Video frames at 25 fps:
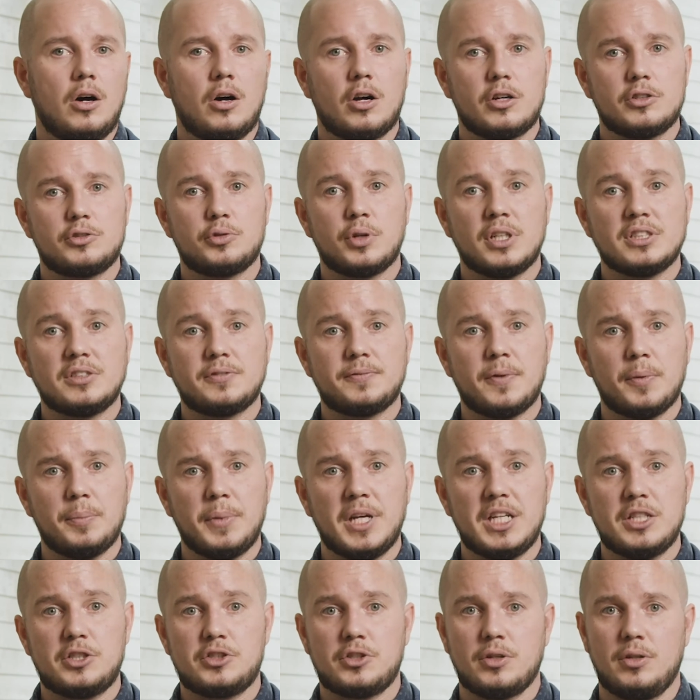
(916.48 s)
Our
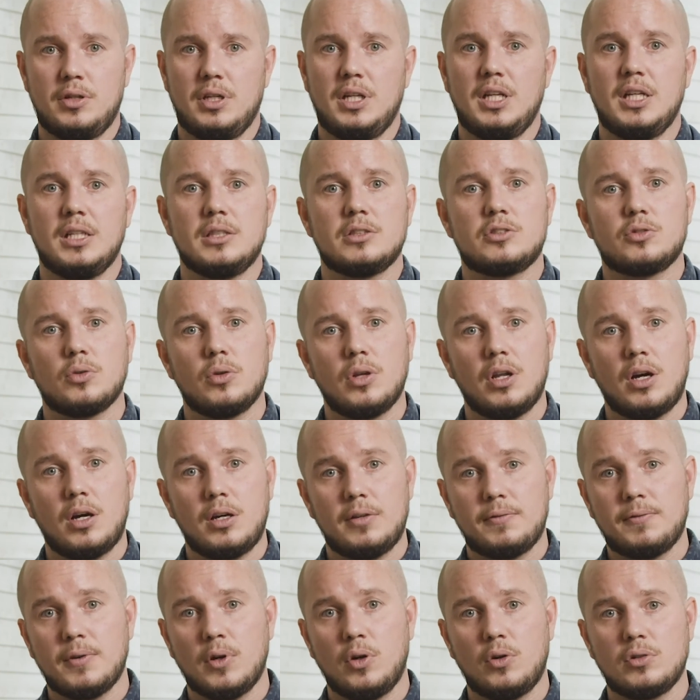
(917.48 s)
transformation into
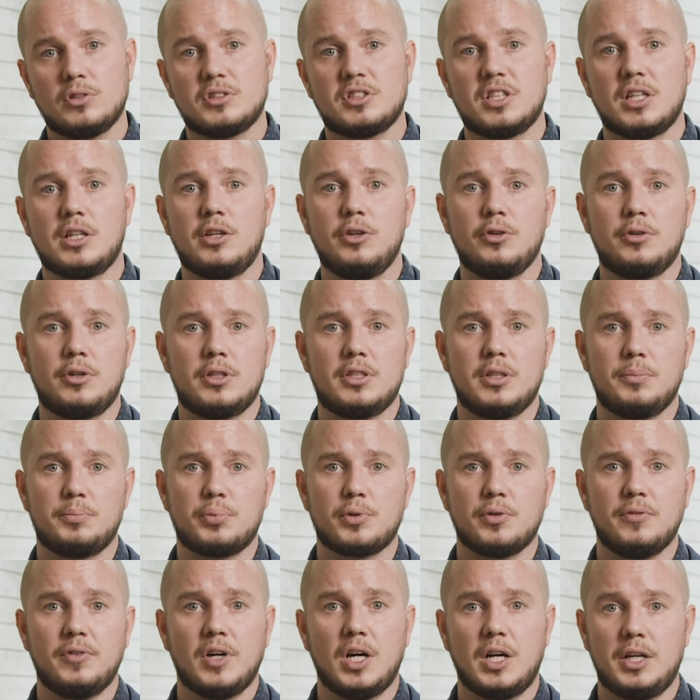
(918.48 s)
lifelong security
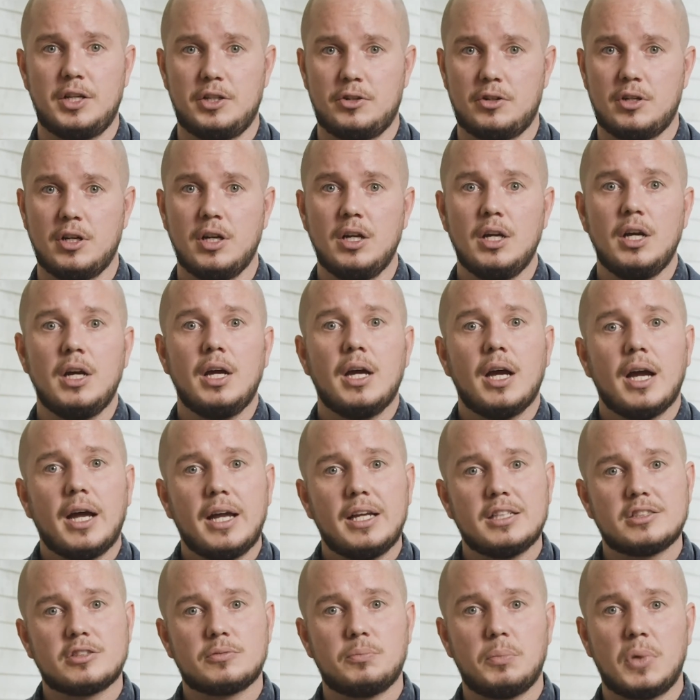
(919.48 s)
provider
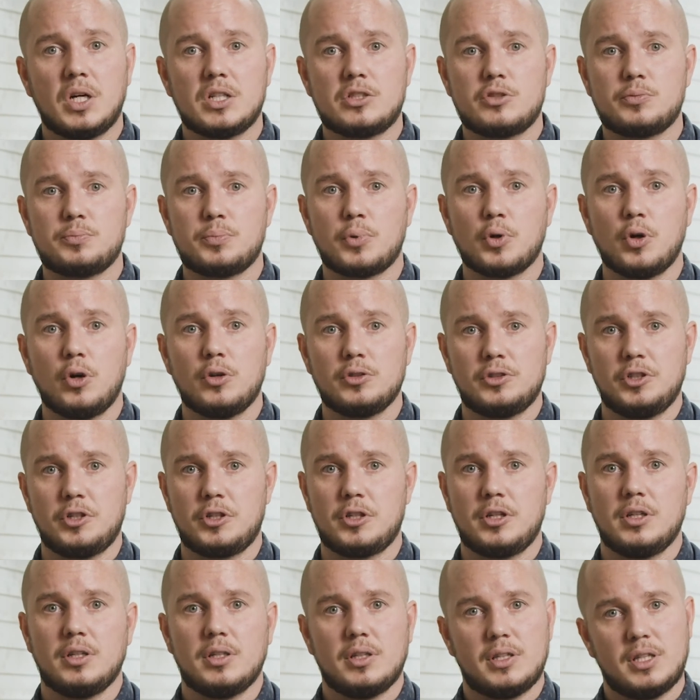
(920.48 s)
is much
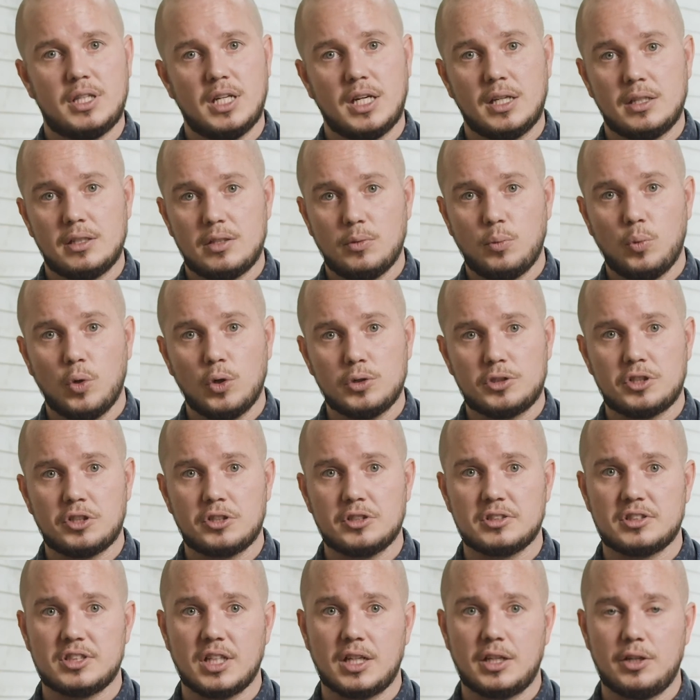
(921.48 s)
broader than the water
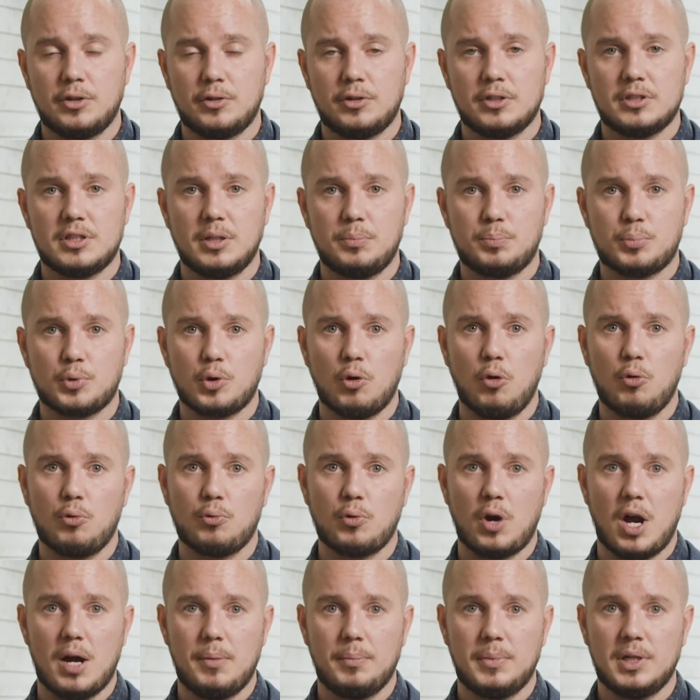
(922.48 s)
security
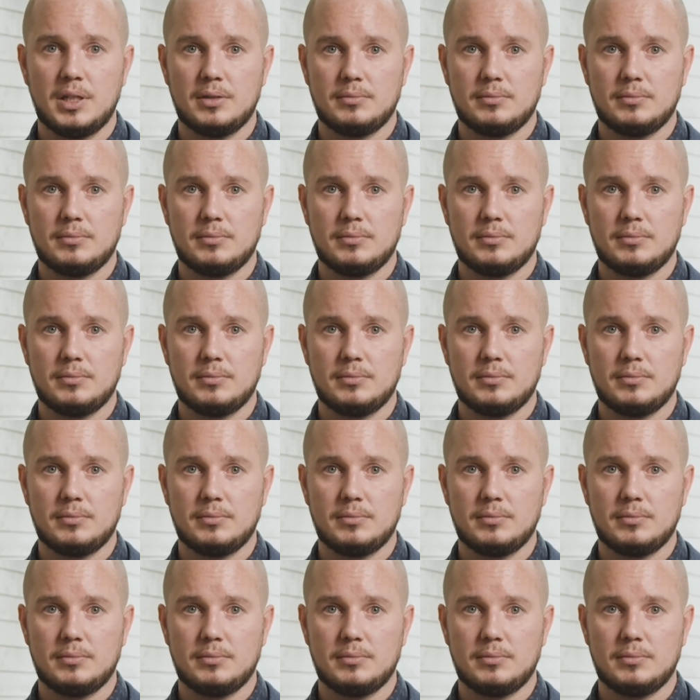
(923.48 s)
program.